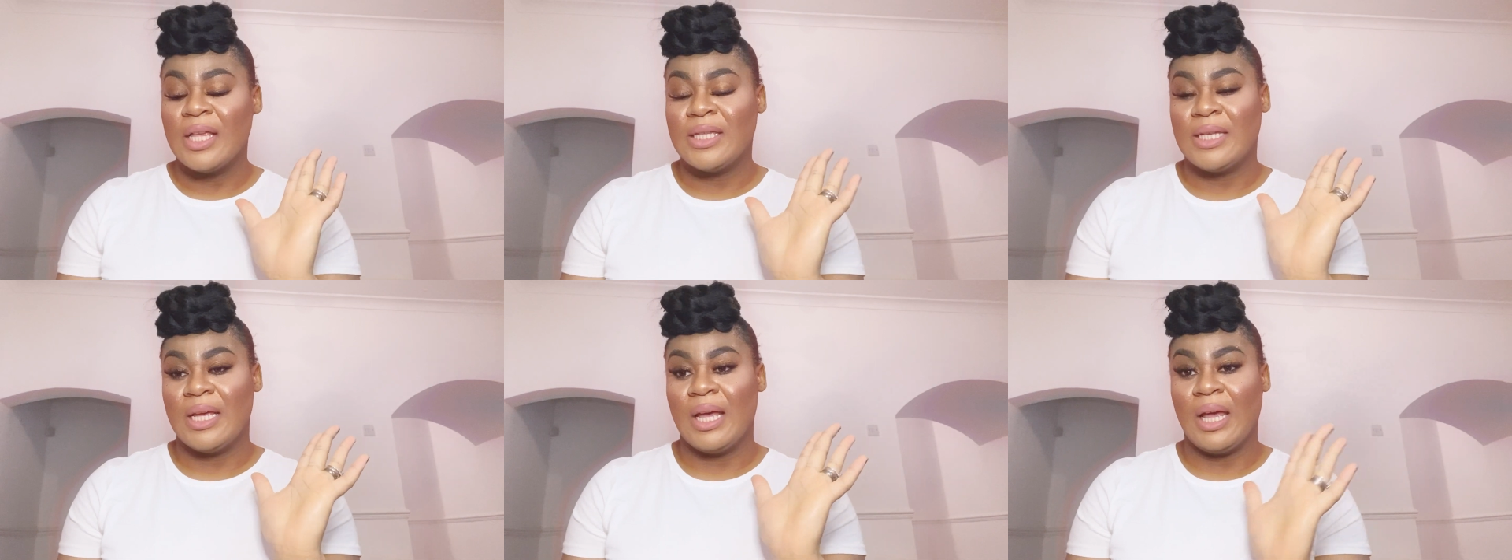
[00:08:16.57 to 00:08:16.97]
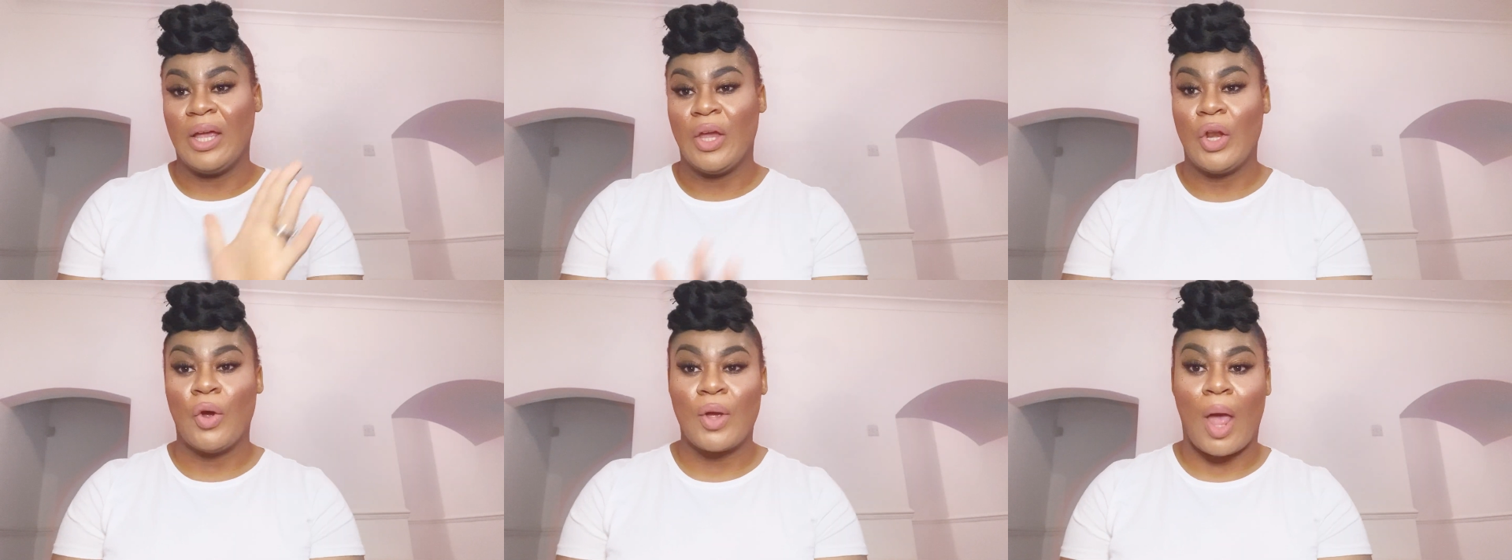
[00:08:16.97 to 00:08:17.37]
to
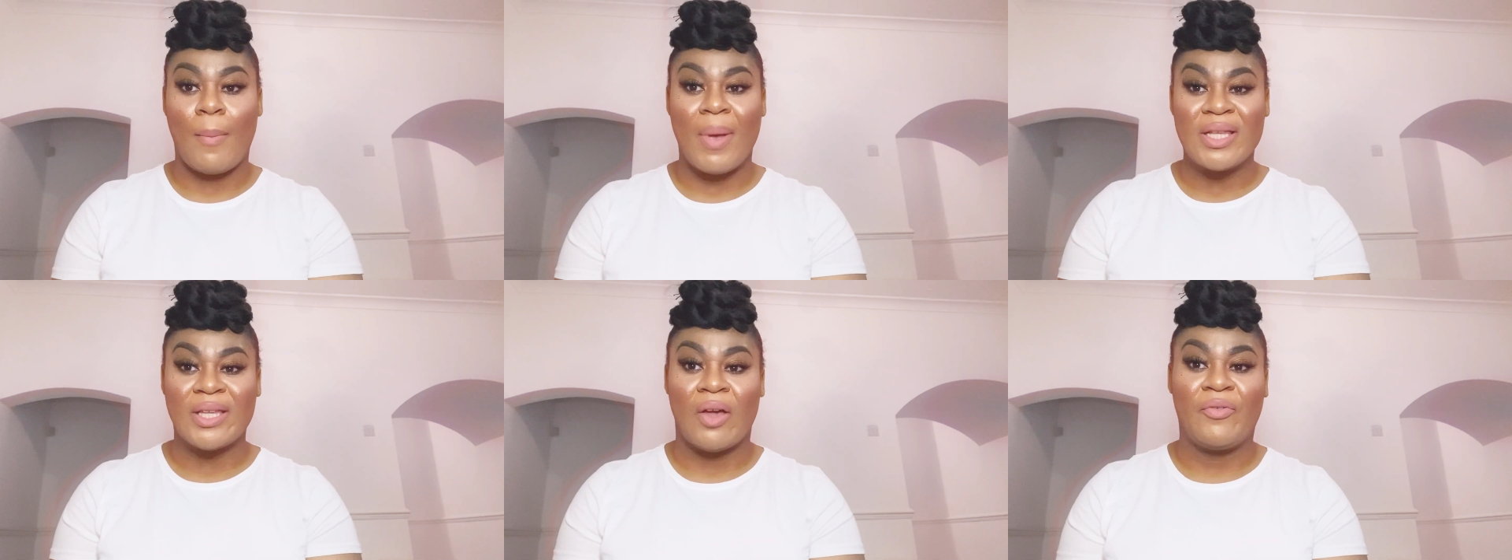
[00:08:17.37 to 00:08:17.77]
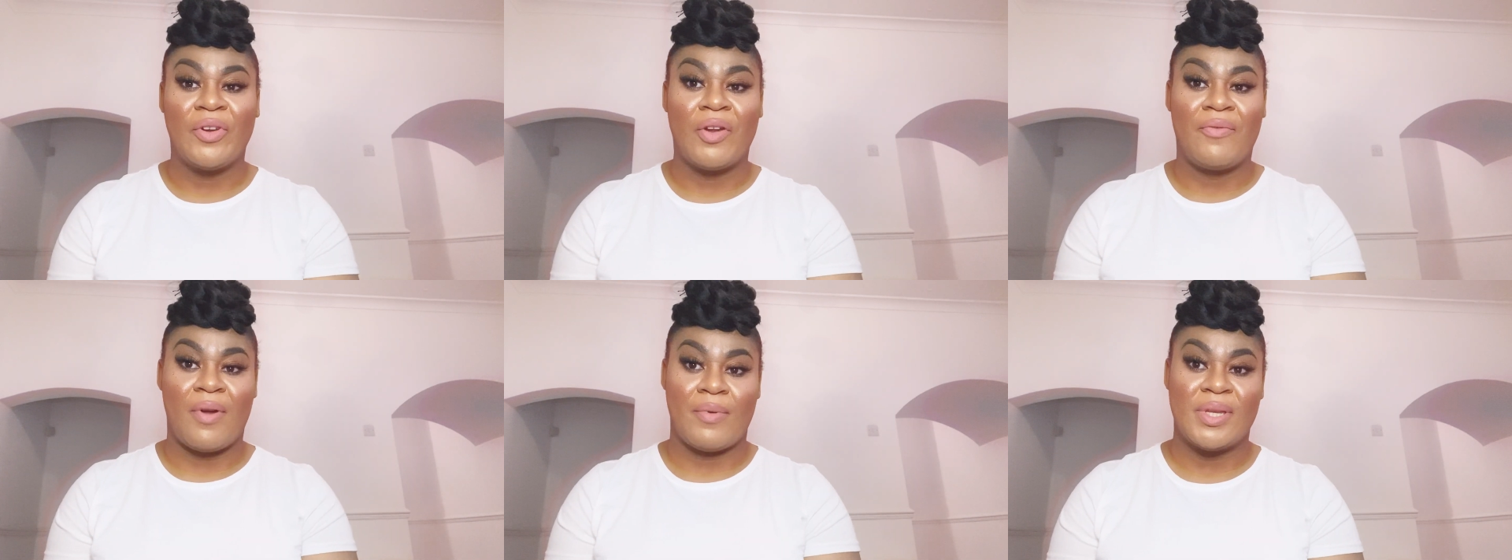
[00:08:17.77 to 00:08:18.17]
get myself
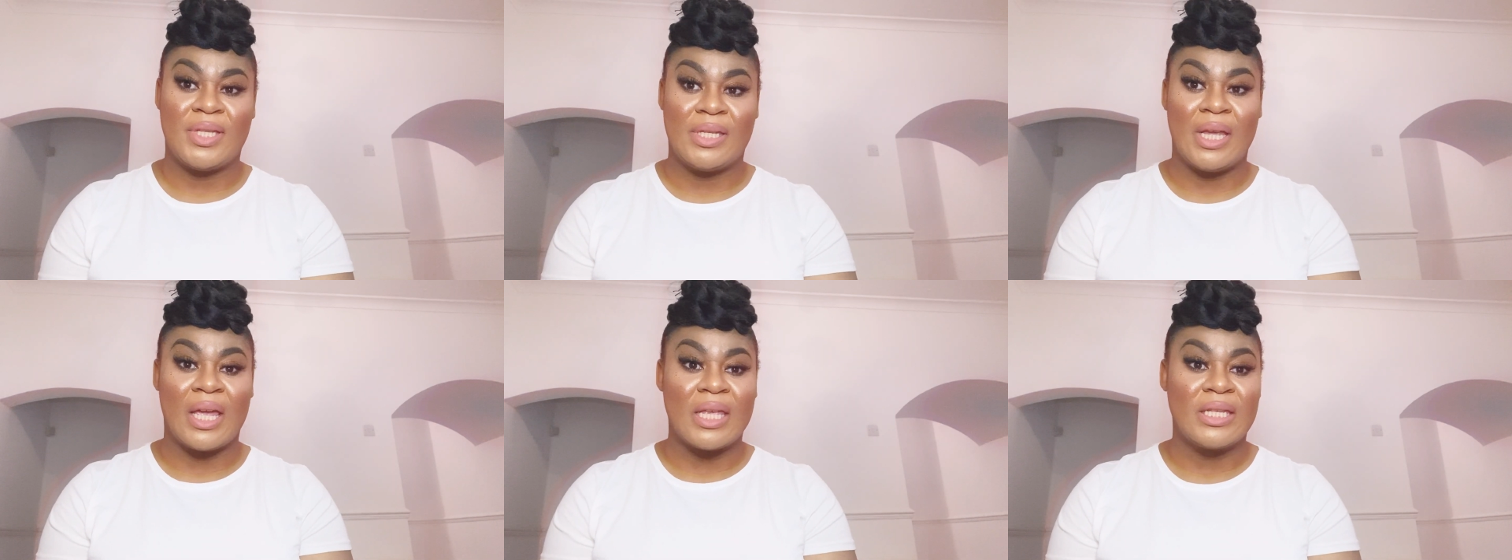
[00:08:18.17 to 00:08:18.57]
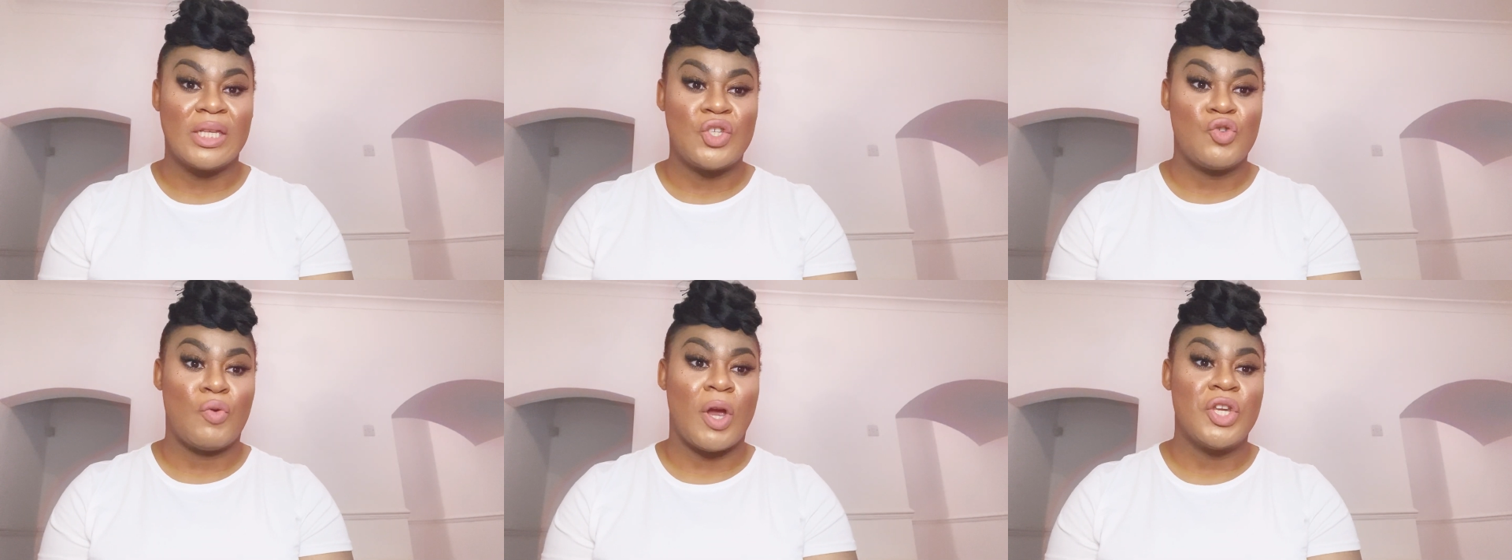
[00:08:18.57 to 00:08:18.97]
in a very sticky
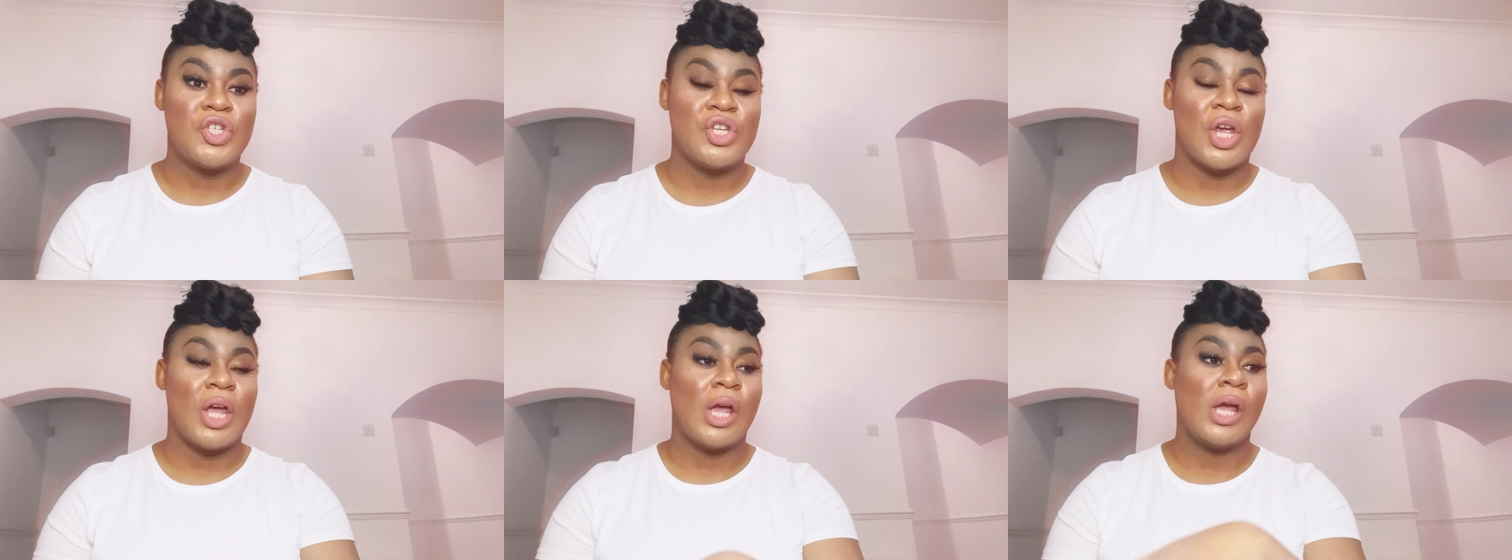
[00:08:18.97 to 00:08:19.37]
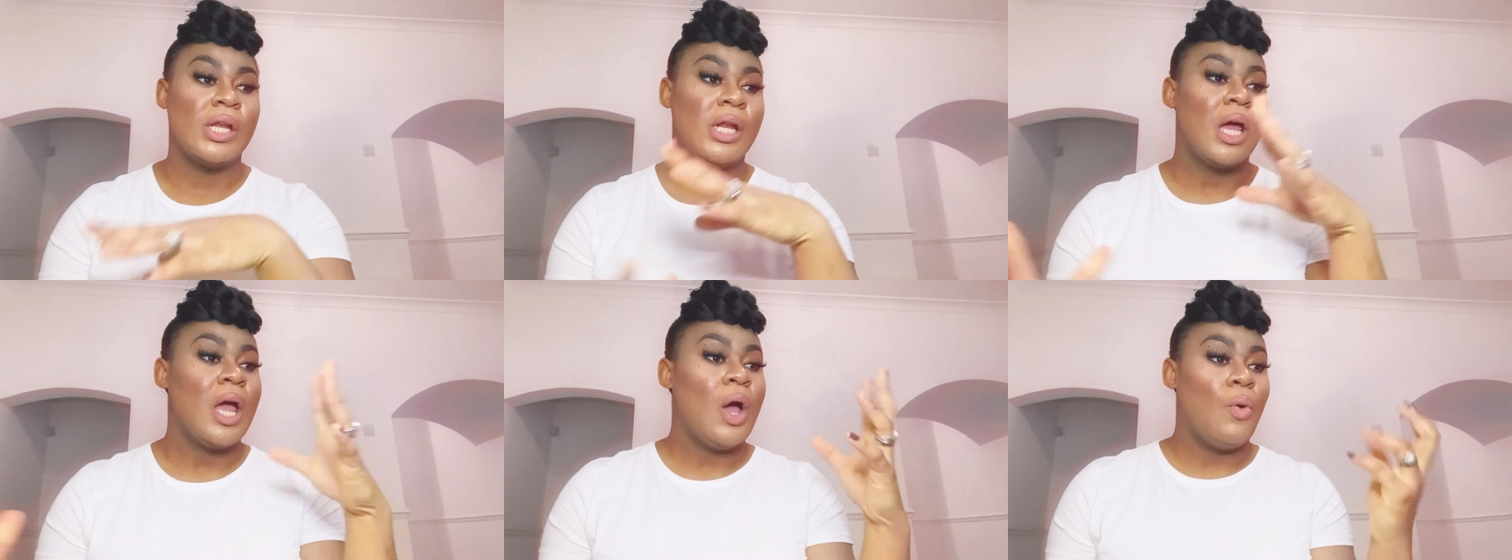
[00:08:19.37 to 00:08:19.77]

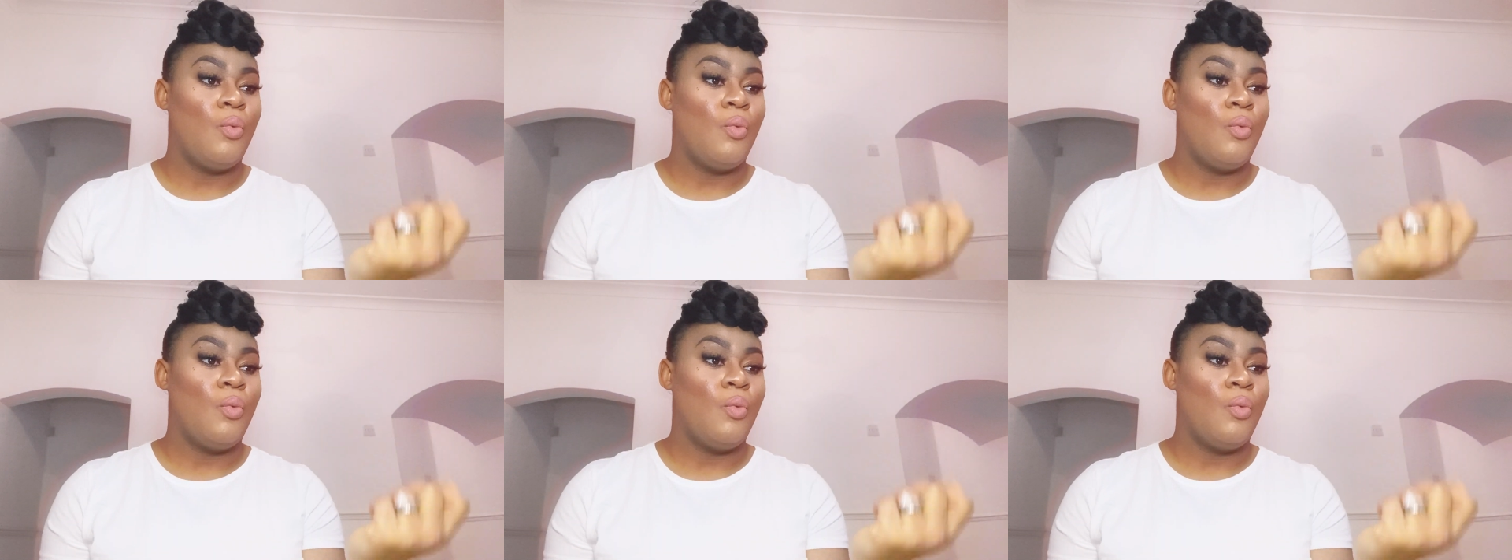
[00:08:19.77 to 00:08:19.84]
situation